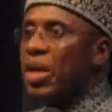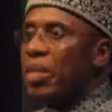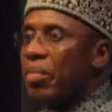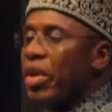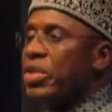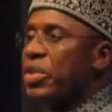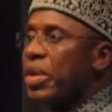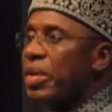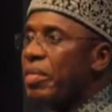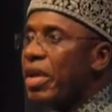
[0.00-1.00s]
But
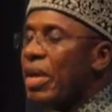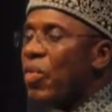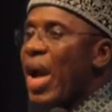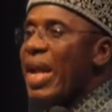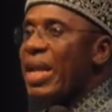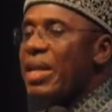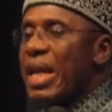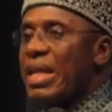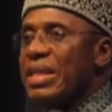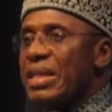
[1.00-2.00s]
while they
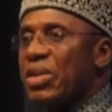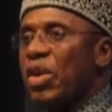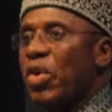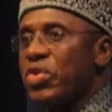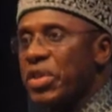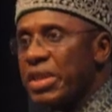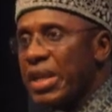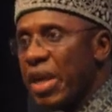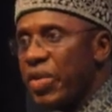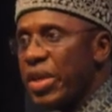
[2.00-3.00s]
are reconstructing the
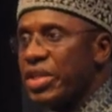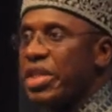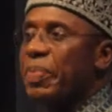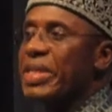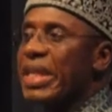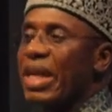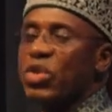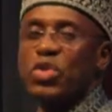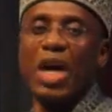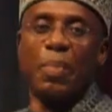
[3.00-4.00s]
narrow gauge, the president has
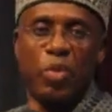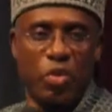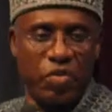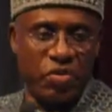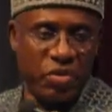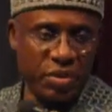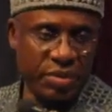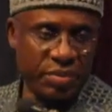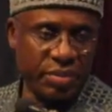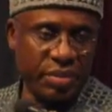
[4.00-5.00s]
also approved
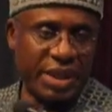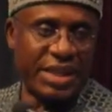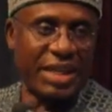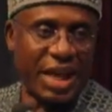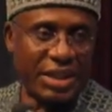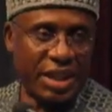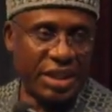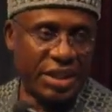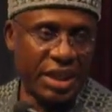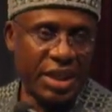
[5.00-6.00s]
the standard gauge.